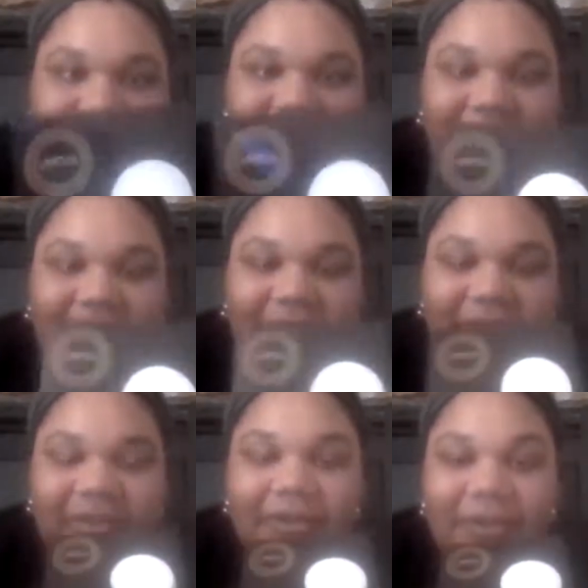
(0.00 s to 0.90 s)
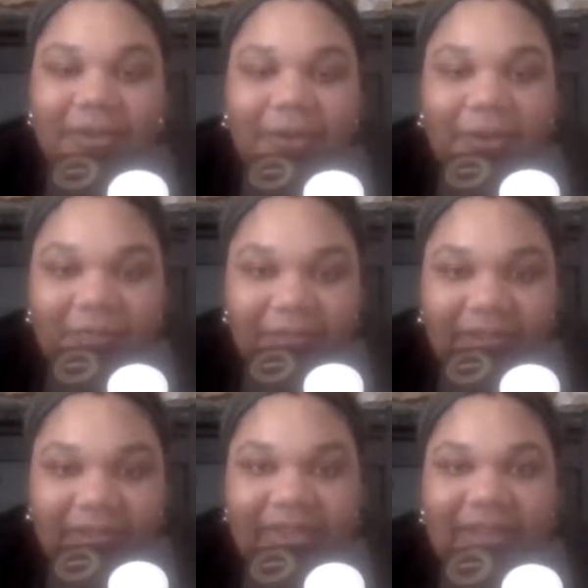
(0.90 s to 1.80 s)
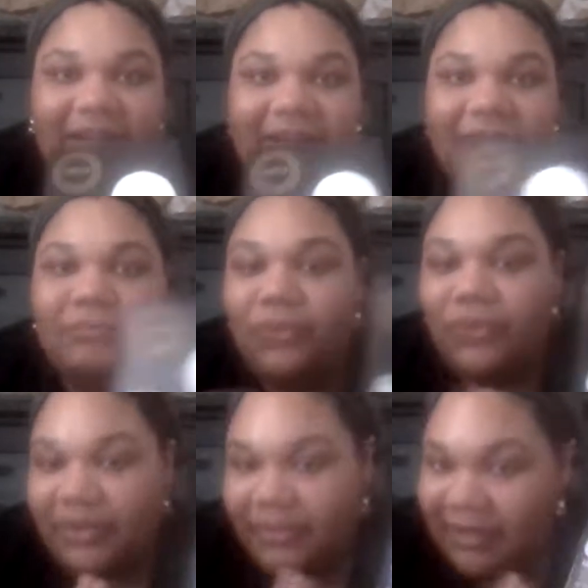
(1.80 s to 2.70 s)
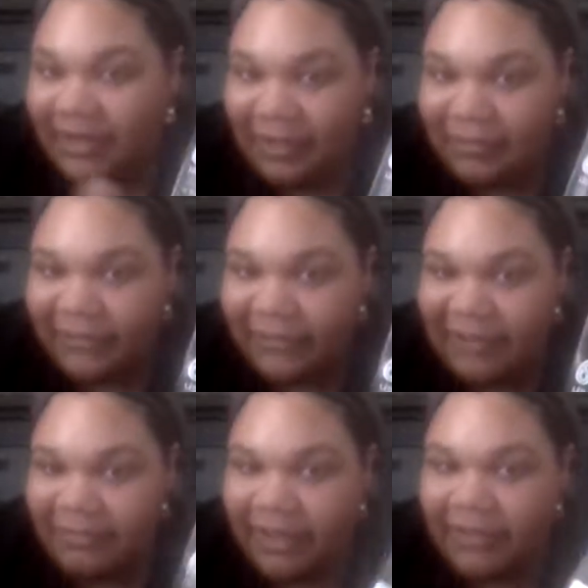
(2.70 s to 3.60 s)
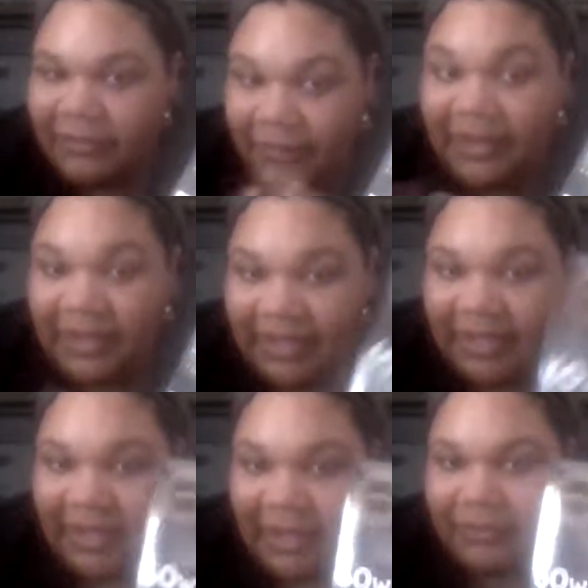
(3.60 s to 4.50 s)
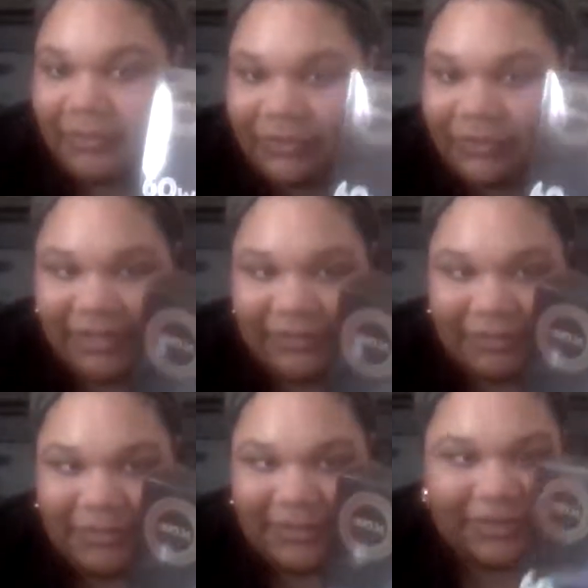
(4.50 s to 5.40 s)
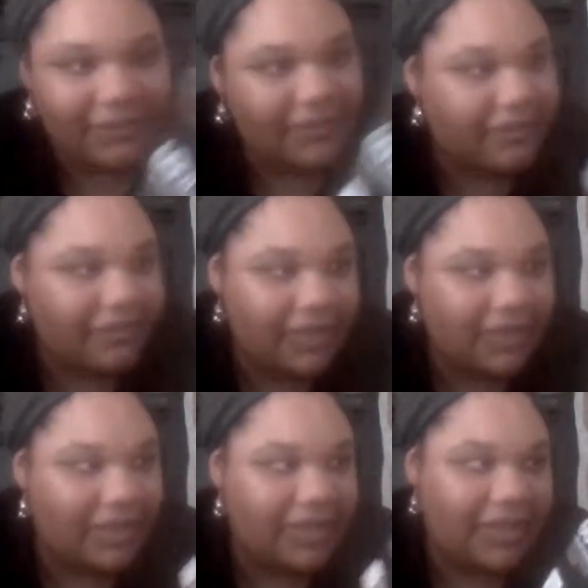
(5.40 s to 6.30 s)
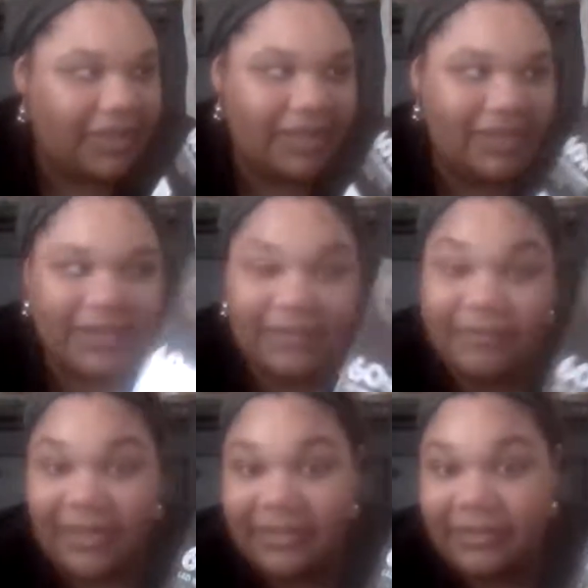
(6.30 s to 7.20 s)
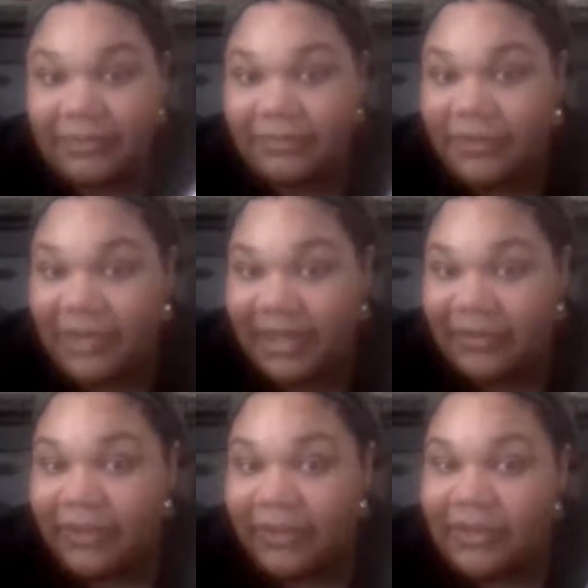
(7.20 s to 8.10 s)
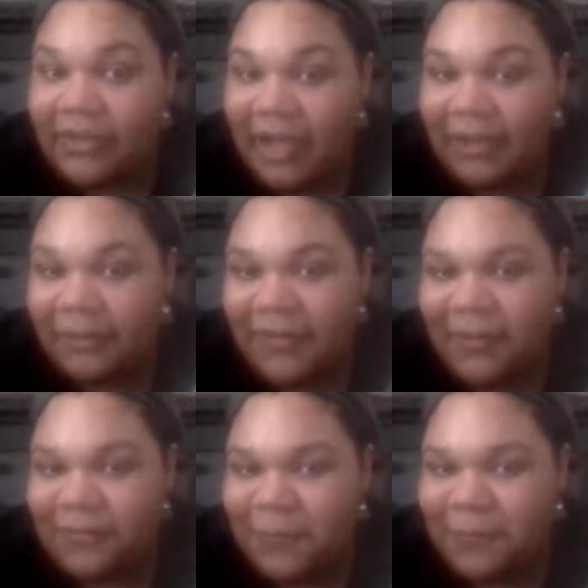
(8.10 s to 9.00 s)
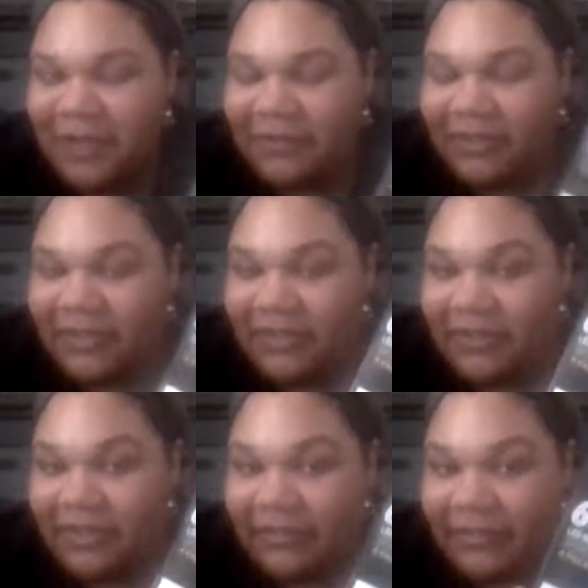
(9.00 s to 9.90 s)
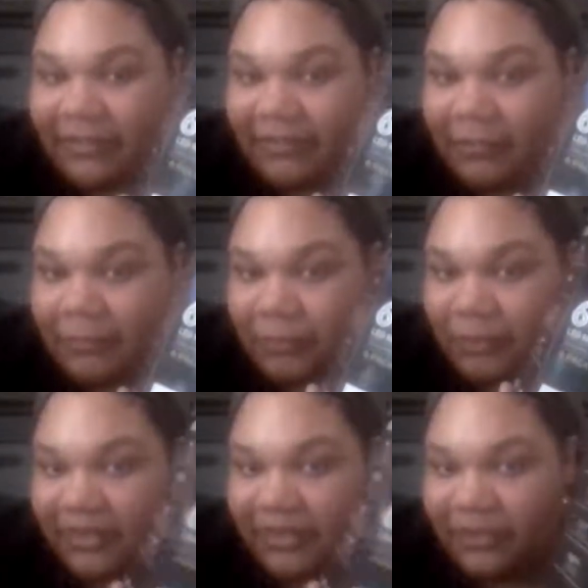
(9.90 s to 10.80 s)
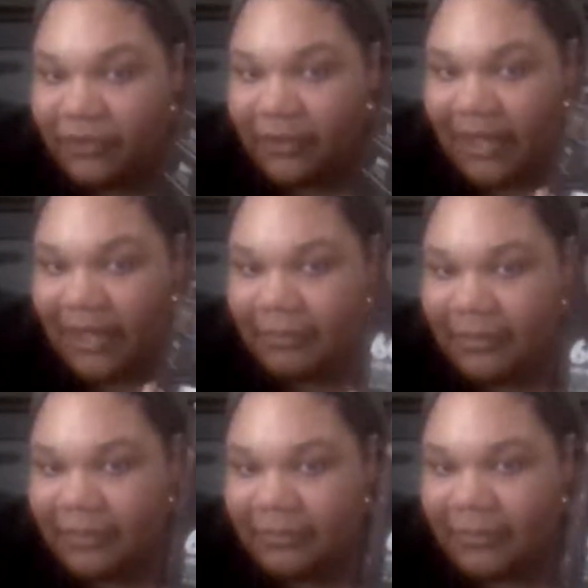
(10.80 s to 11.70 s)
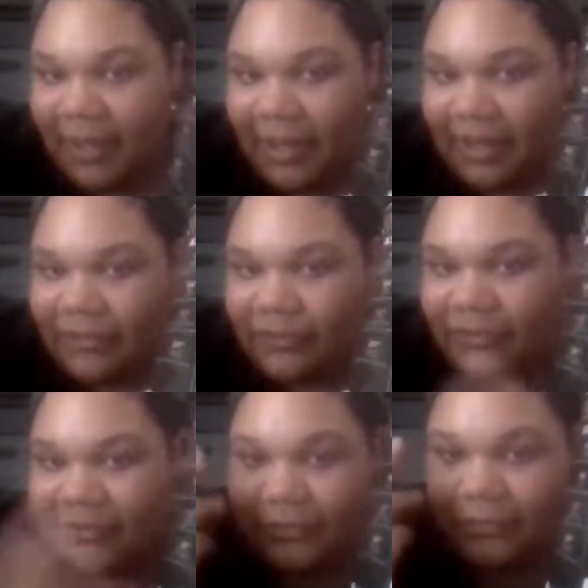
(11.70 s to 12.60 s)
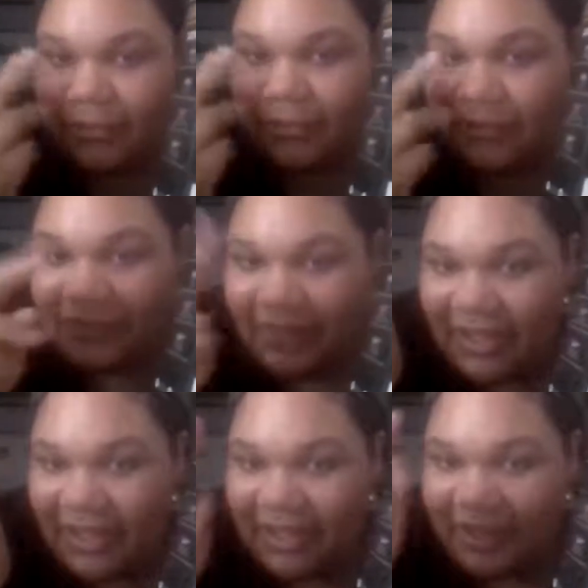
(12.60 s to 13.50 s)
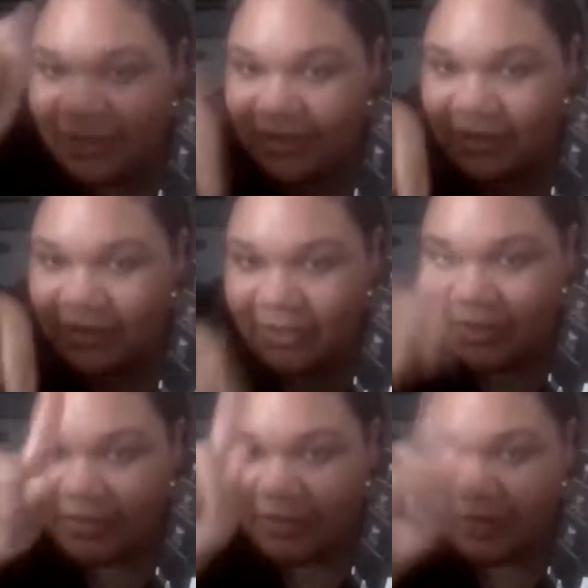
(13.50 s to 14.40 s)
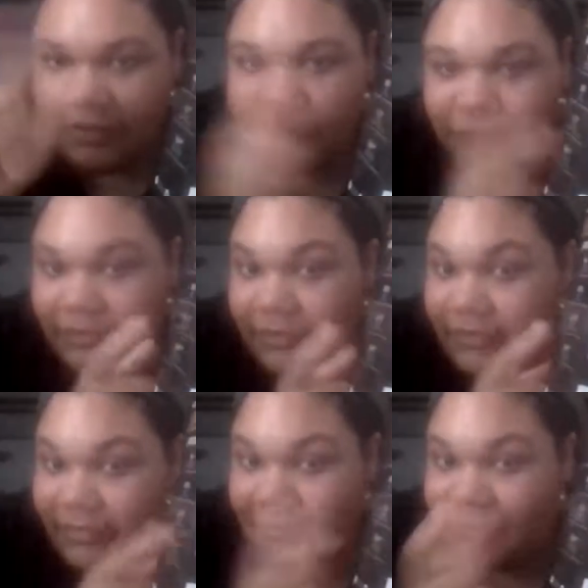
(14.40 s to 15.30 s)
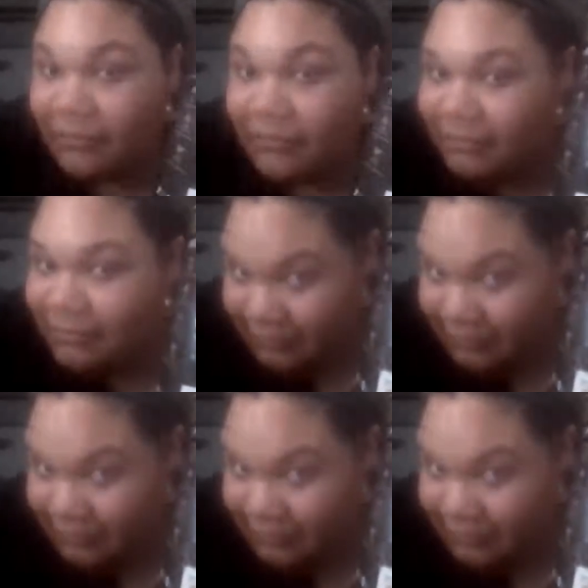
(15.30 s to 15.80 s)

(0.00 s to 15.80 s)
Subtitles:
again, Hopefully they have more different types of light bulbs, but again, I will check for myself and see. And again, in advance, if you guys, I don't know, don't have security systems with your light bulbs, I just want to say you should you should